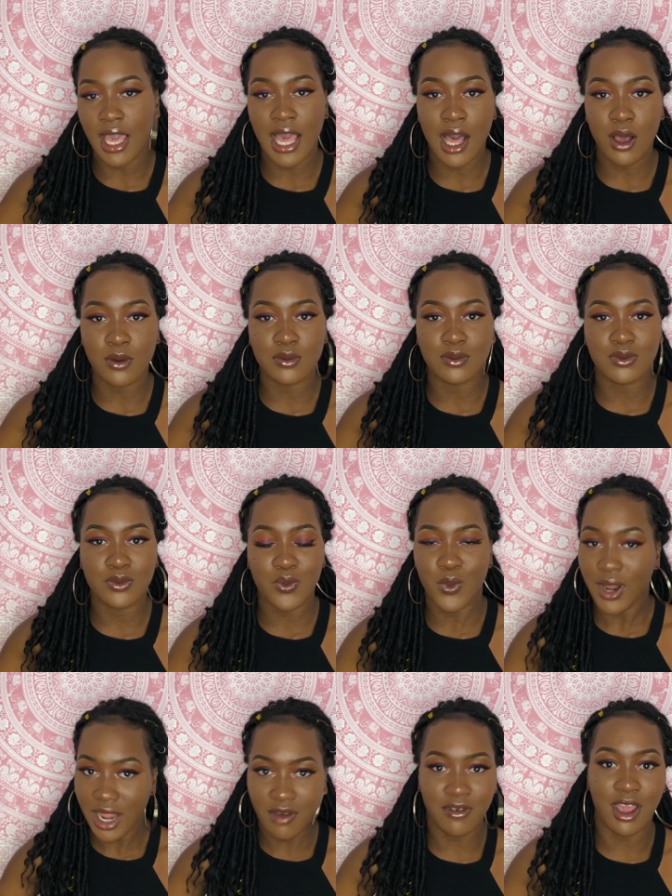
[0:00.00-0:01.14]
out
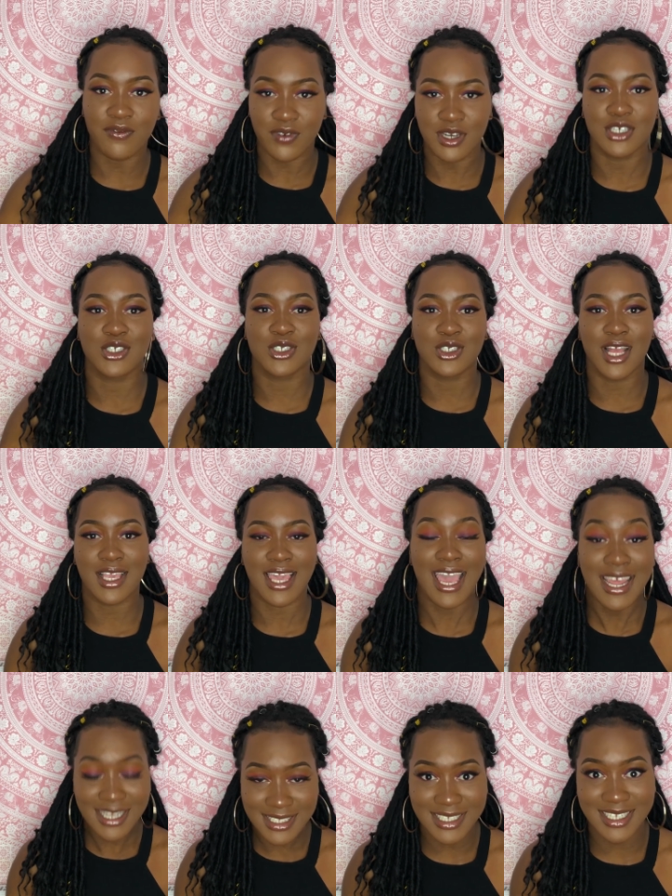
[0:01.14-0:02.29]
whenever I finish like
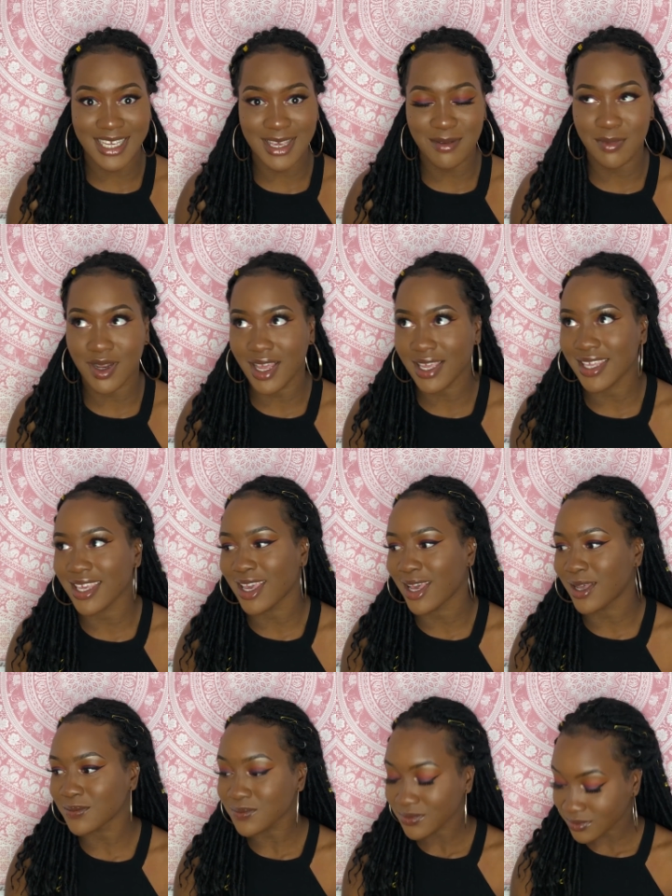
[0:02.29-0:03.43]
editing it, but like
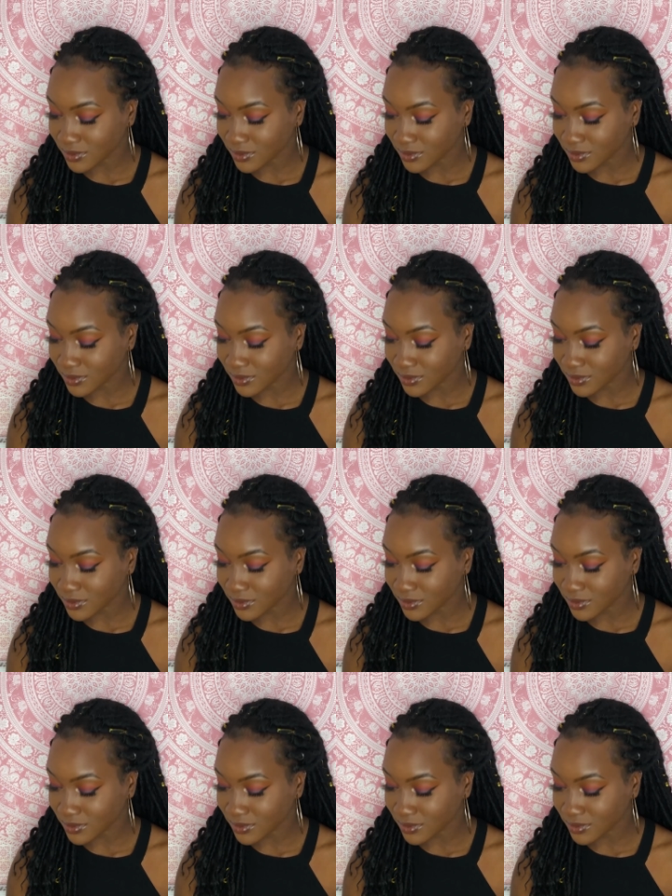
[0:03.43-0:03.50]
yeah,